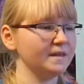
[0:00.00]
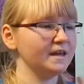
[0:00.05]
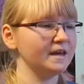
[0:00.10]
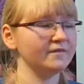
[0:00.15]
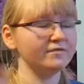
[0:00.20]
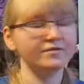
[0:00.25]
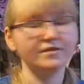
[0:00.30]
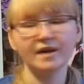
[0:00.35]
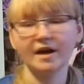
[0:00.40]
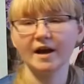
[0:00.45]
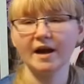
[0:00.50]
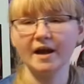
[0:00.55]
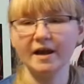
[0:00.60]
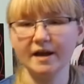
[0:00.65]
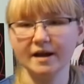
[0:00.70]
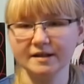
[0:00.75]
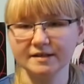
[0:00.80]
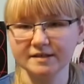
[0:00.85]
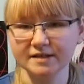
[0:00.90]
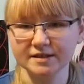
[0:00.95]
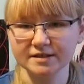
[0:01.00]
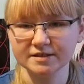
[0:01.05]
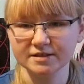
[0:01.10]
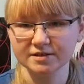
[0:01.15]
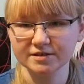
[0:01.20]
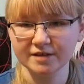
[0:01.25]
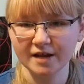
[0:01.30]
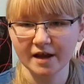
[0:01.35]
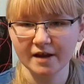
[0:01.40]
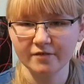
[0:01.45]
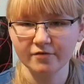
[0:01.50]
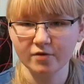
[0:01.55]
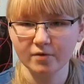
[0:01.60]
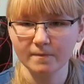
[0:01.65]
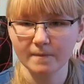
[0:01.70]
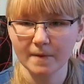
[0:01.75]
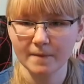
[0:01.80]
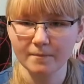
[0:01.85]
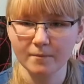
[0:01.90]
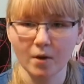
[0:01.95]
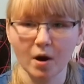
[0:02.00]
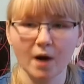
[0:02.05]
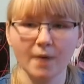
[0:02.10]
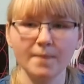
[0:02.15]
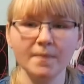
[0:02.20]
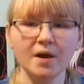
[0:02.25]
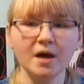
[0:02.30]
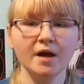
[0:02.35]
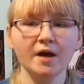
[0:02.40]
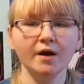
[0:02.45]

gift that I got yesterday from my mom,